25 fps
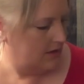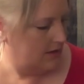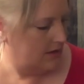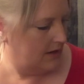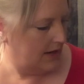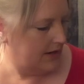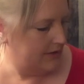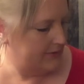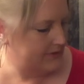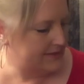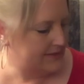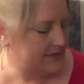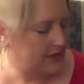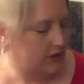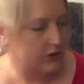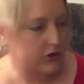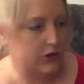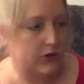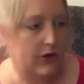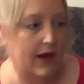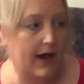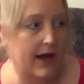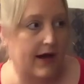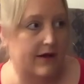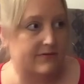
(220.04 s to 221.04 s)
I was telling you
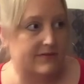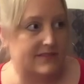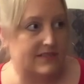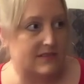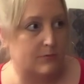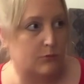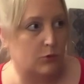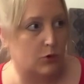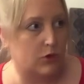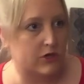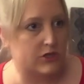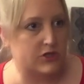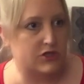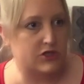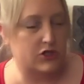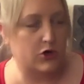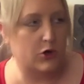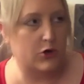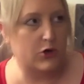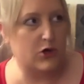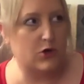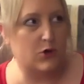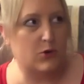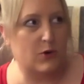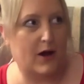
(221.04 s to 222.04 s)
I have some more to show
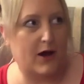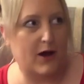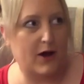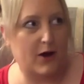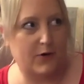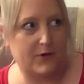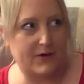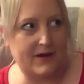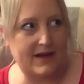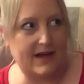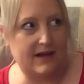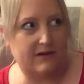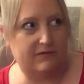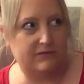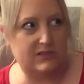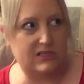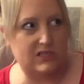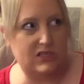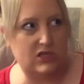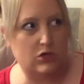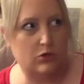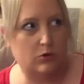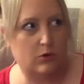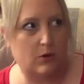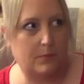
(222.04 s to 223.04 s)
you. I already have
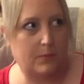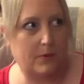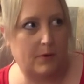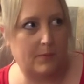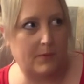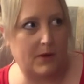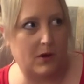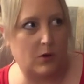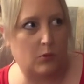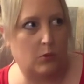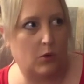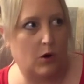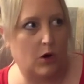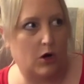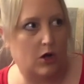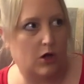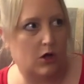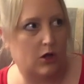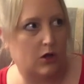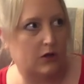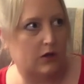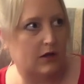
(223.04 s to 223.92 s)
two up on my wall.